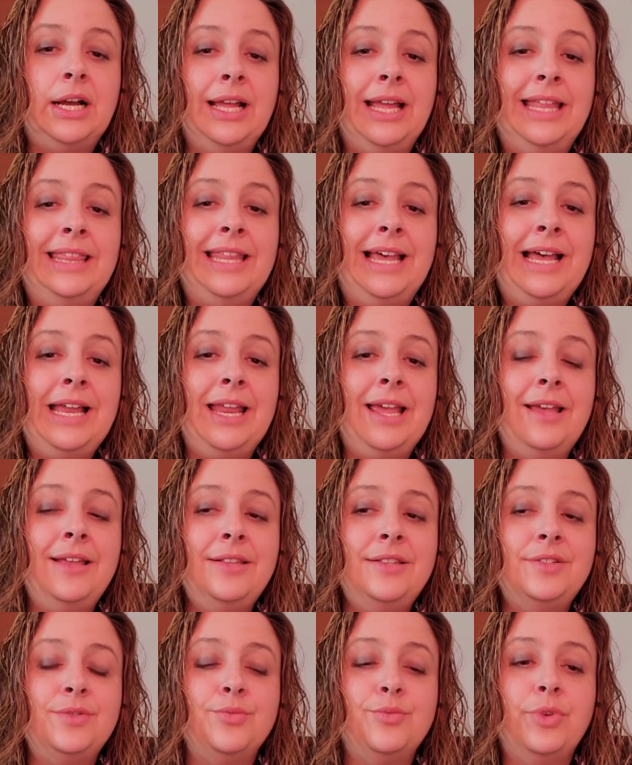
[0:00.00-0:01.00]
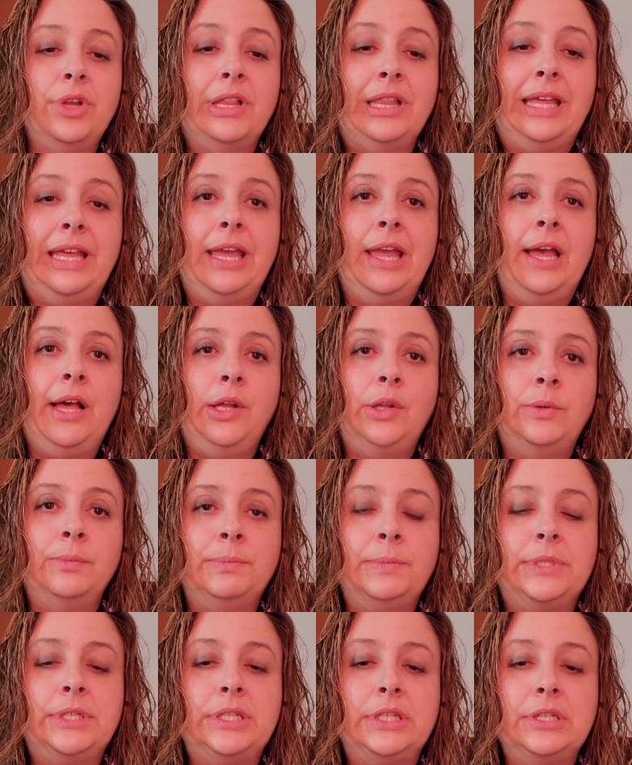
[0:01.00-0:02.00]
and that has really helped
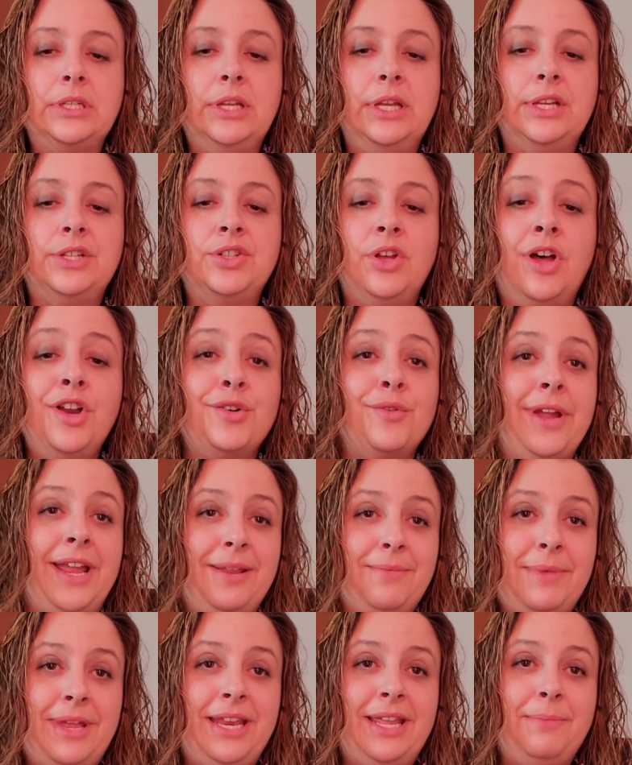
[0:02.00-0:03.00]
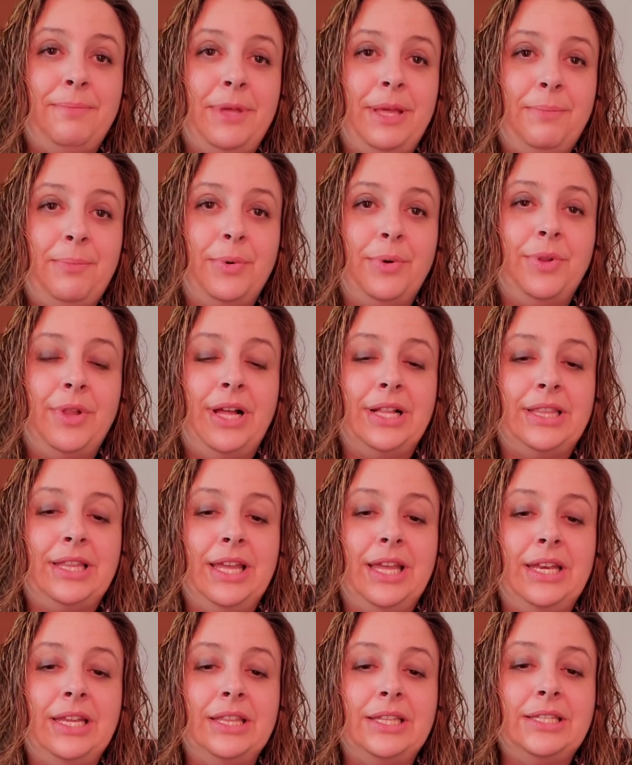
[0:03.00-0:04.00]
exonerate many people at the
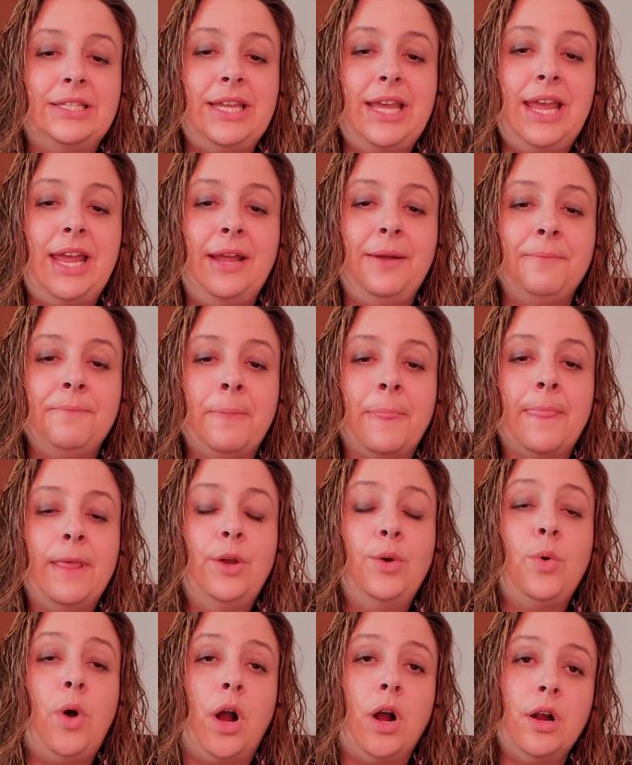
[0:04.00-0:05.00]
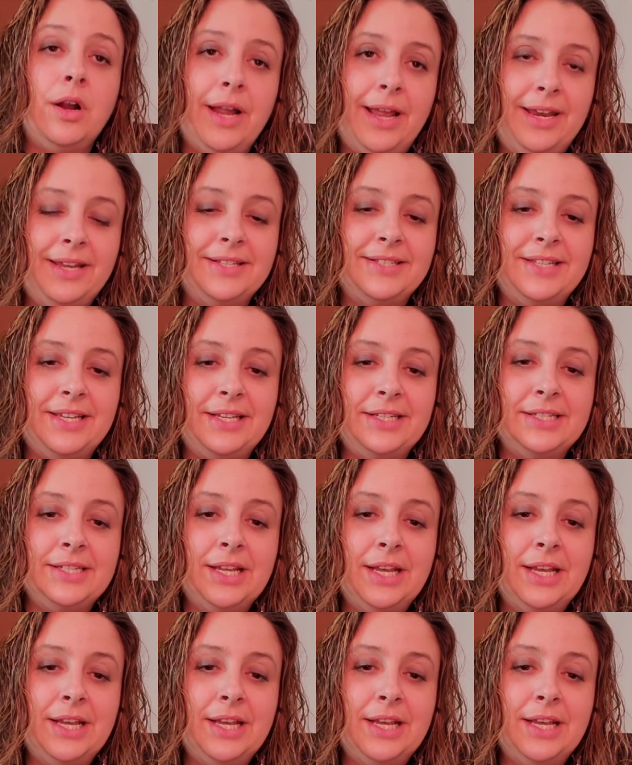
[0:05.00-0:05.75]
end of the day who are innocent.